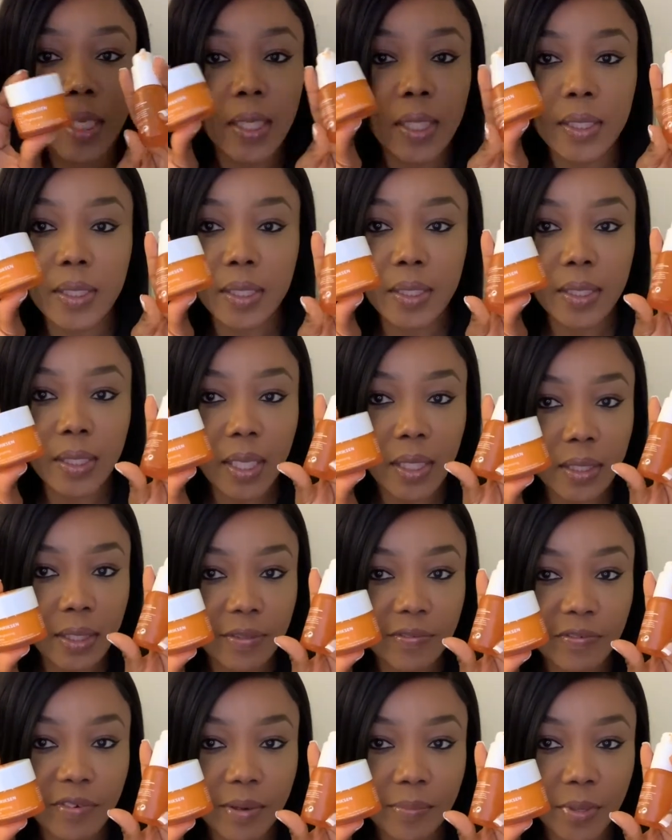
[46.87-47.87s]
It did
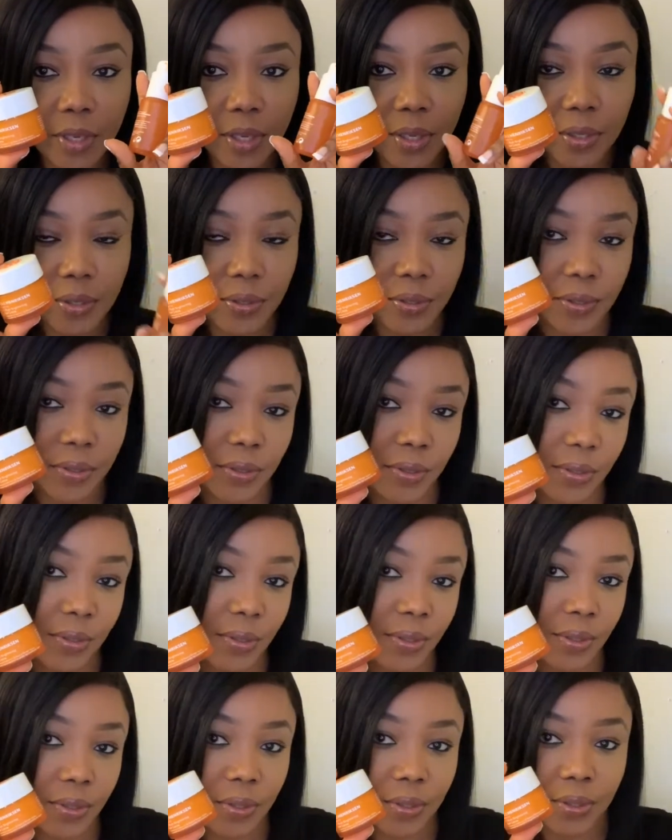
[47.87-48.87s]
nothing for me.
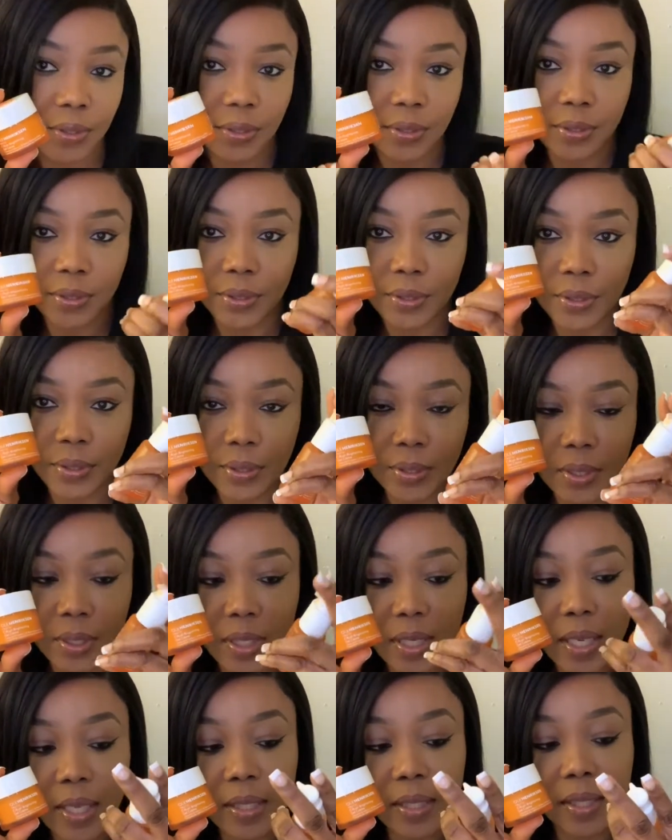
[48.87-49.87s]

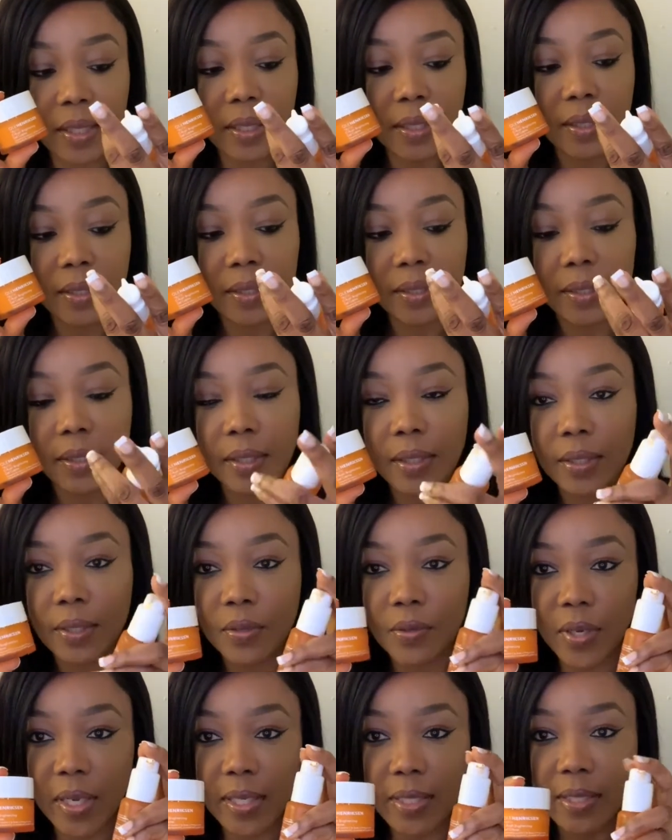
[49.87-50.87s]
Nothing.
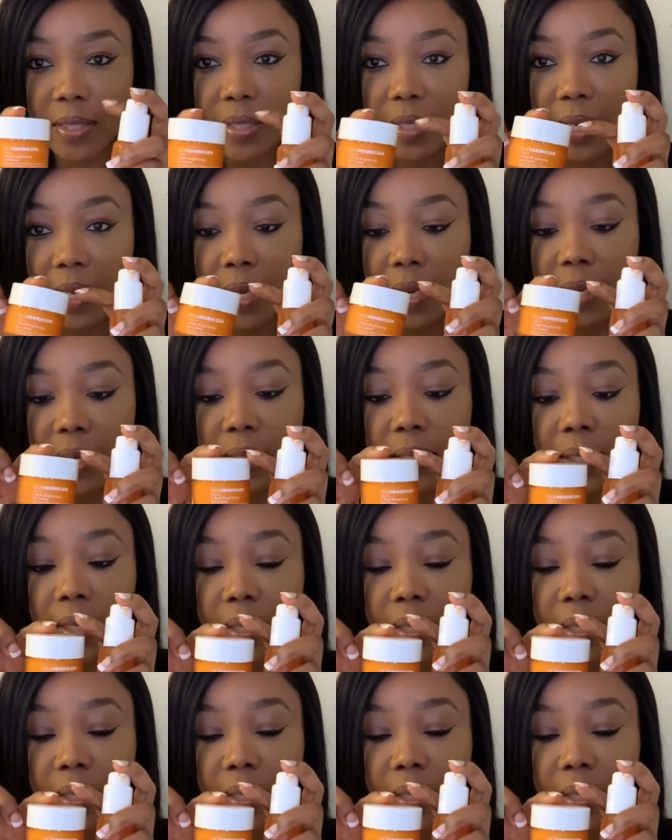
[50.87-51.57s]
You can see.